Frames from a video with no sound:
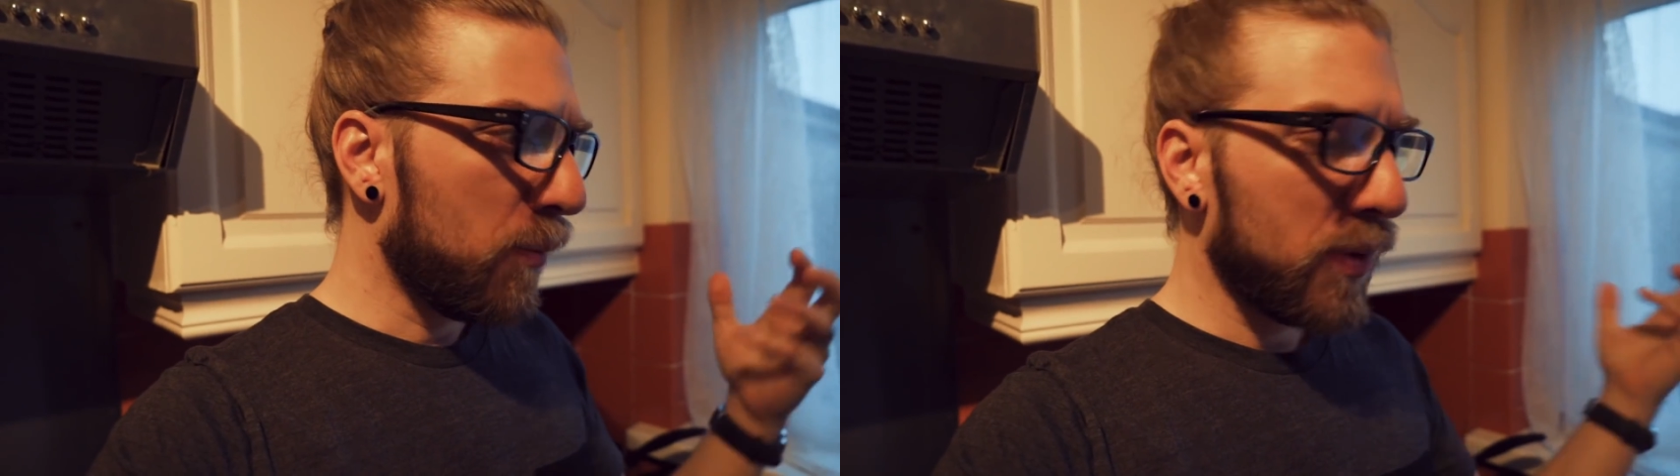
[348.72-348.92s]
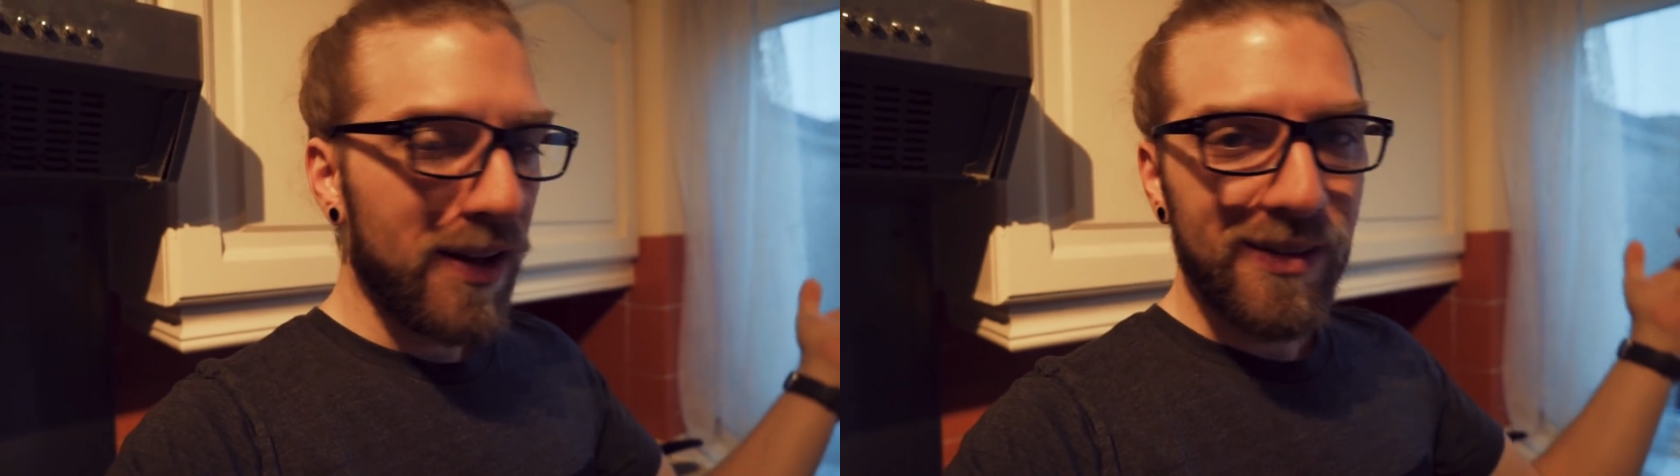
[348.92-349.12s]

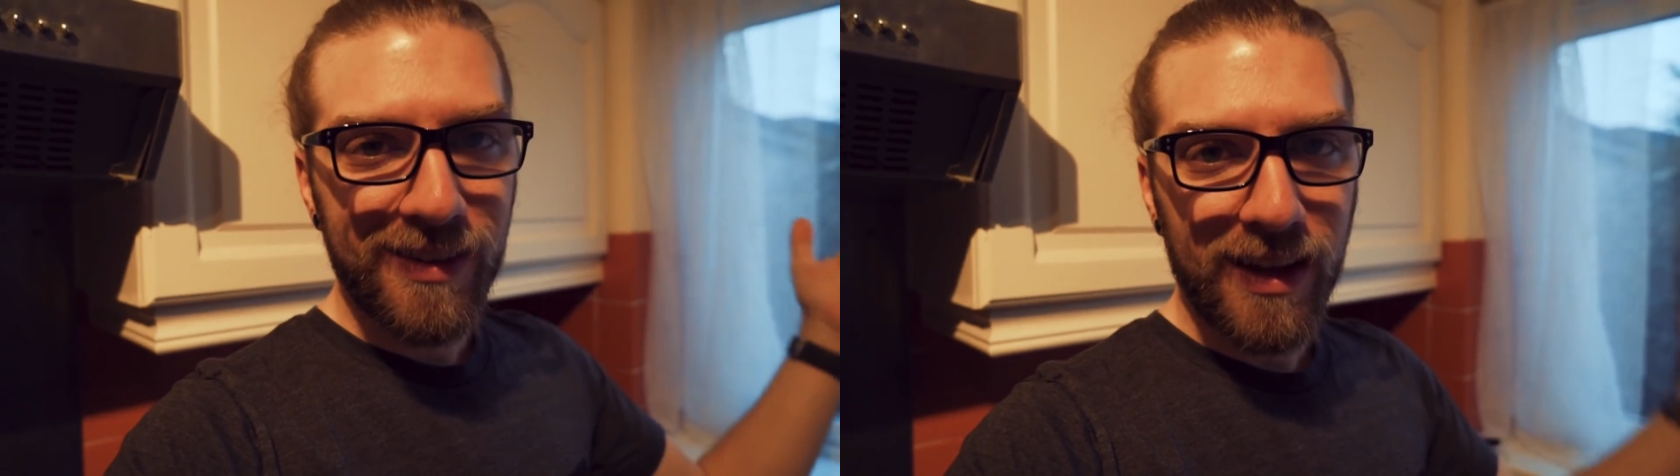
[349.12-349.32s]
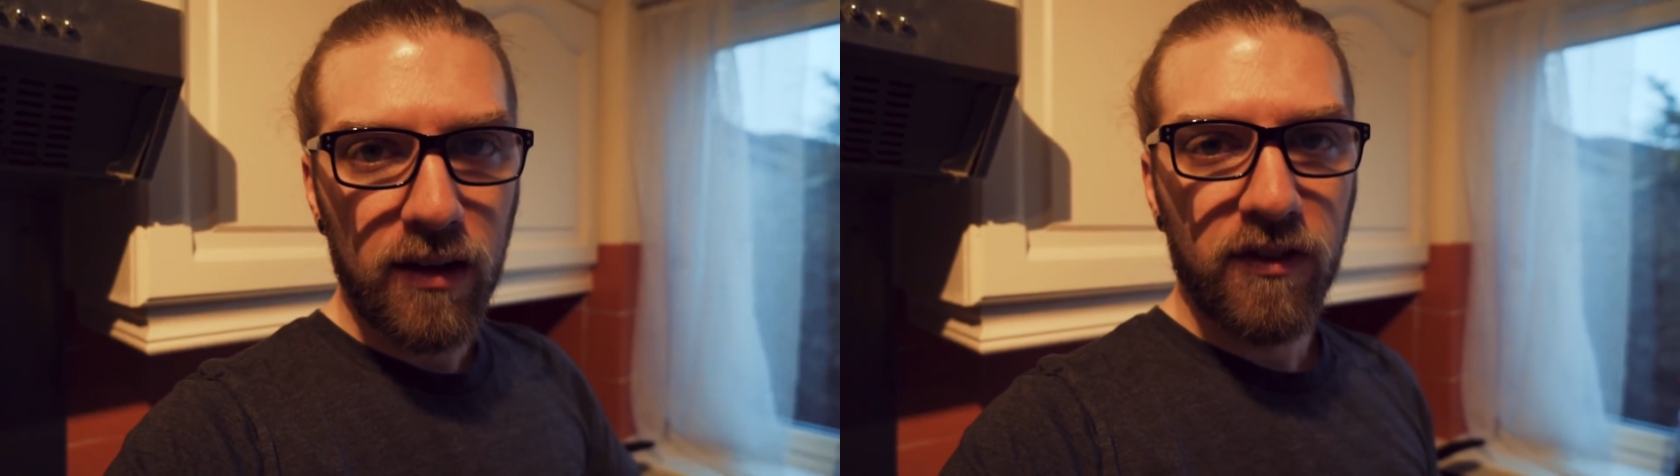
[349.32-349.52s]
Plus
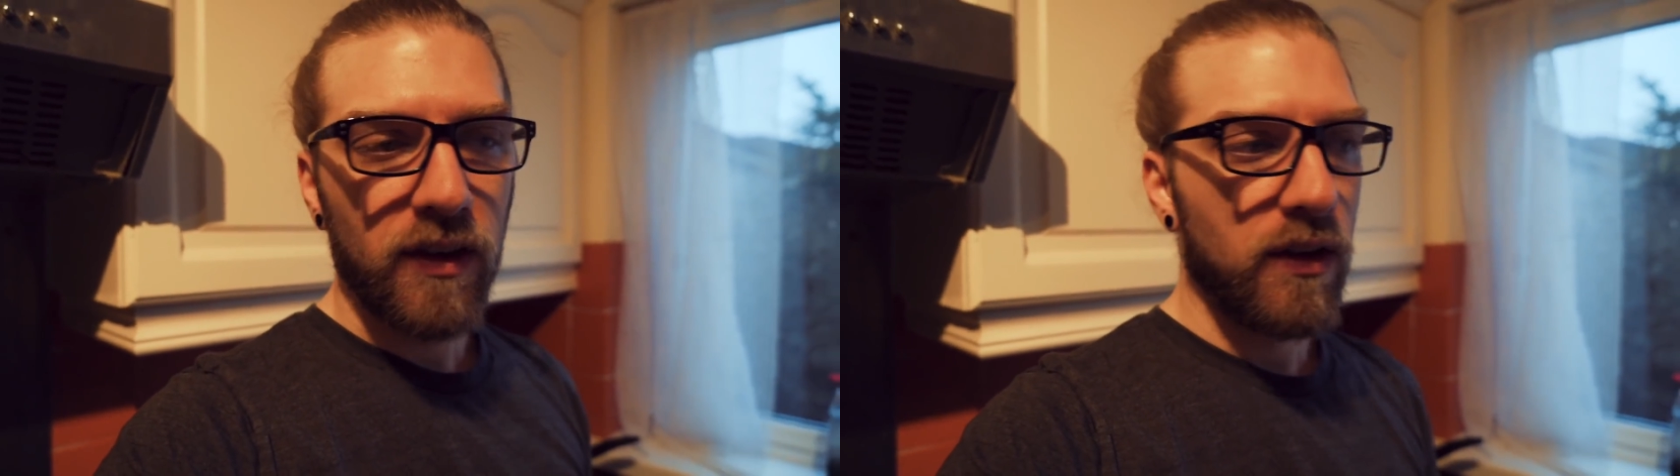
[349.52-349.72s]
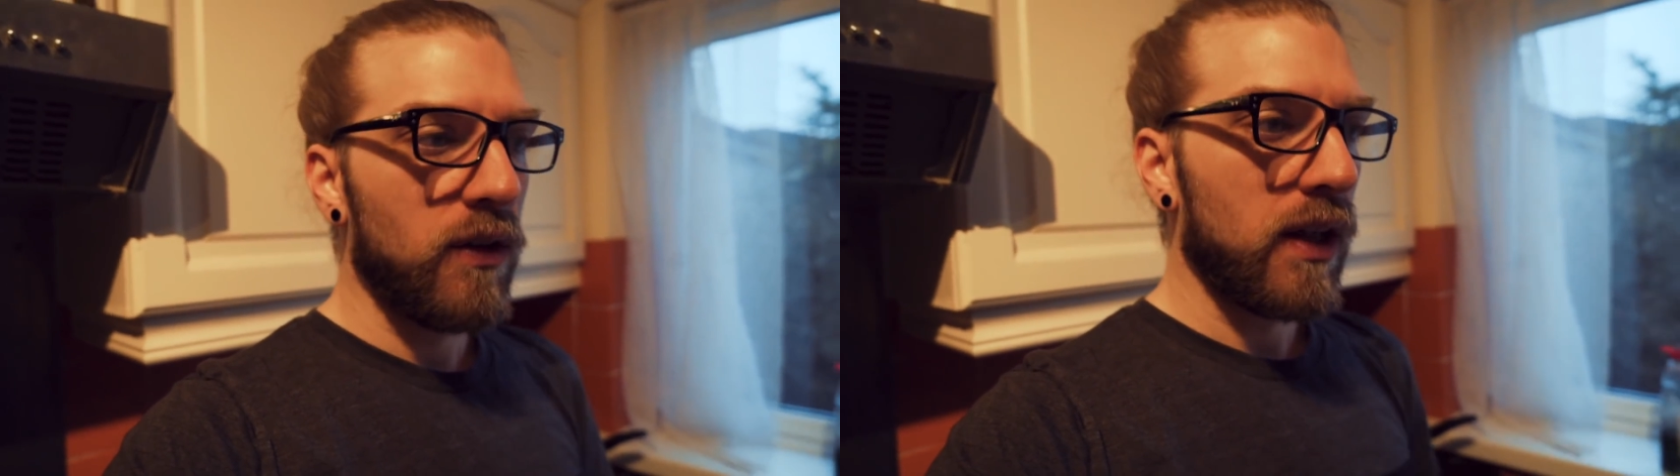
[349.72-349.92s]
it's kind of
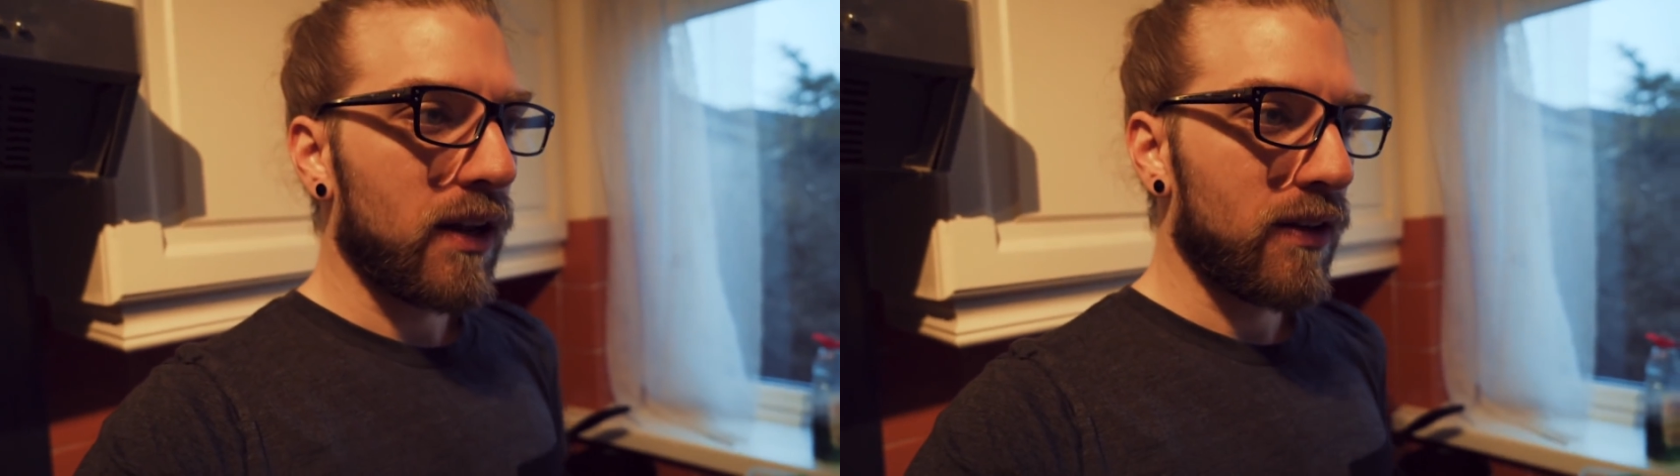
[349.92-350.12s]
fun to do like a